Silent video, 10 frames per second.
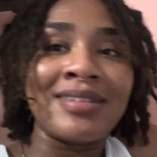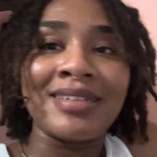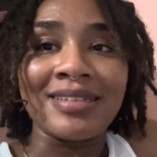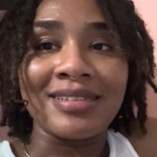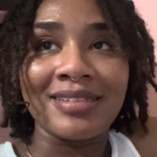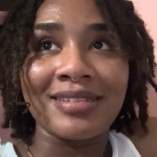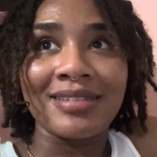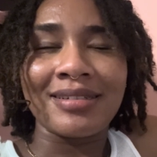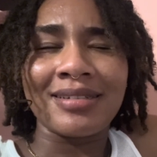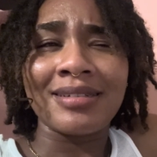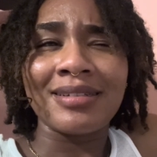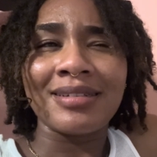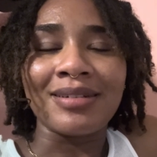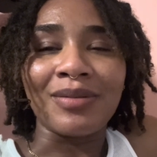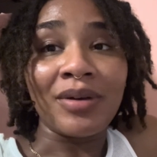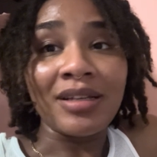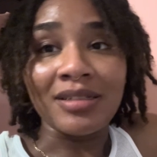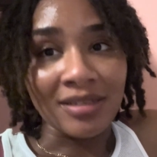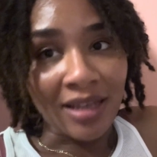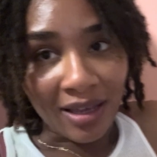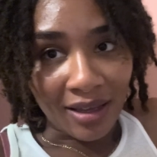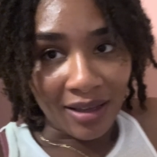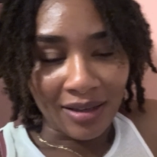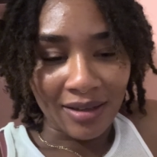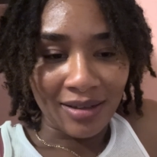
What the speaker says: this Wednesday.